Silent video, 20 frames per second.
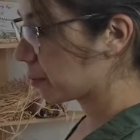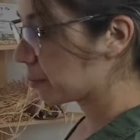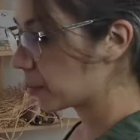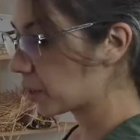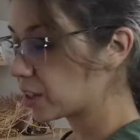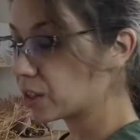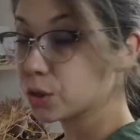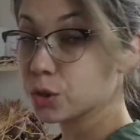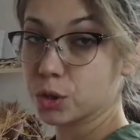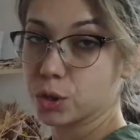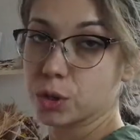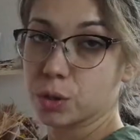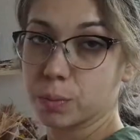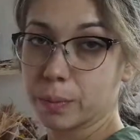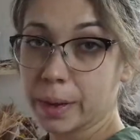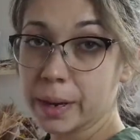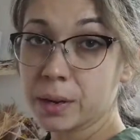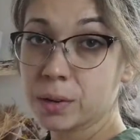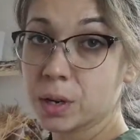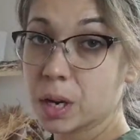additional
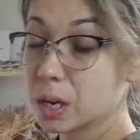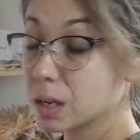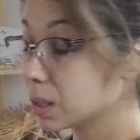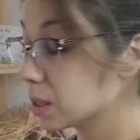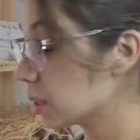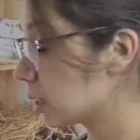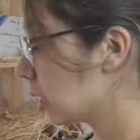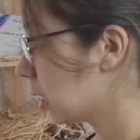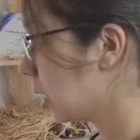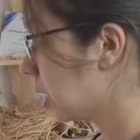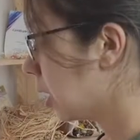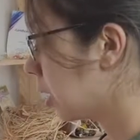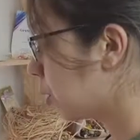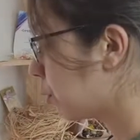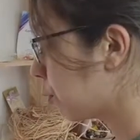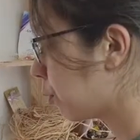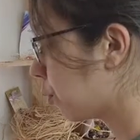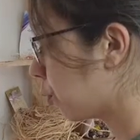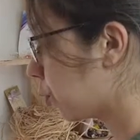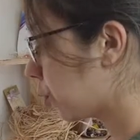backgrounds.
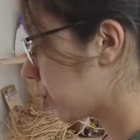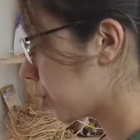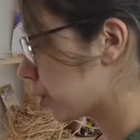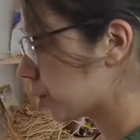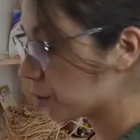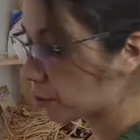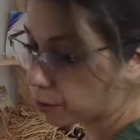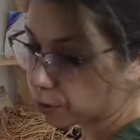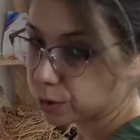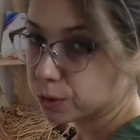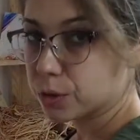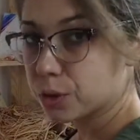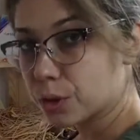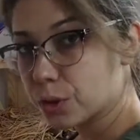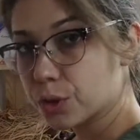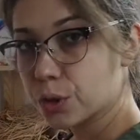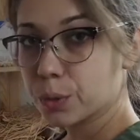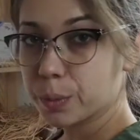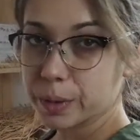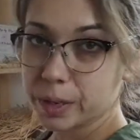For different
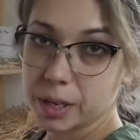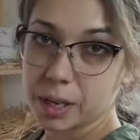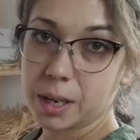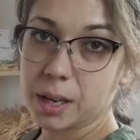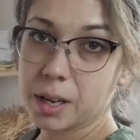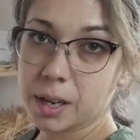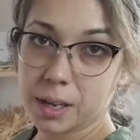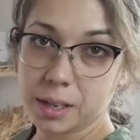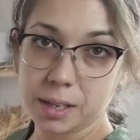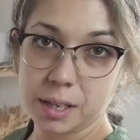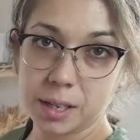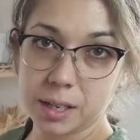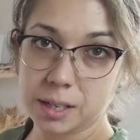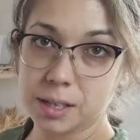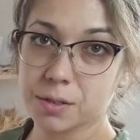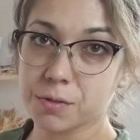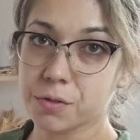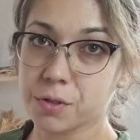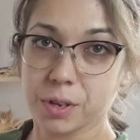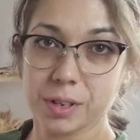social media, I need
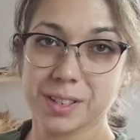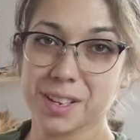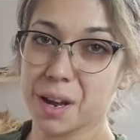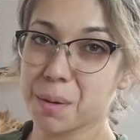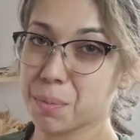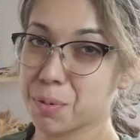different type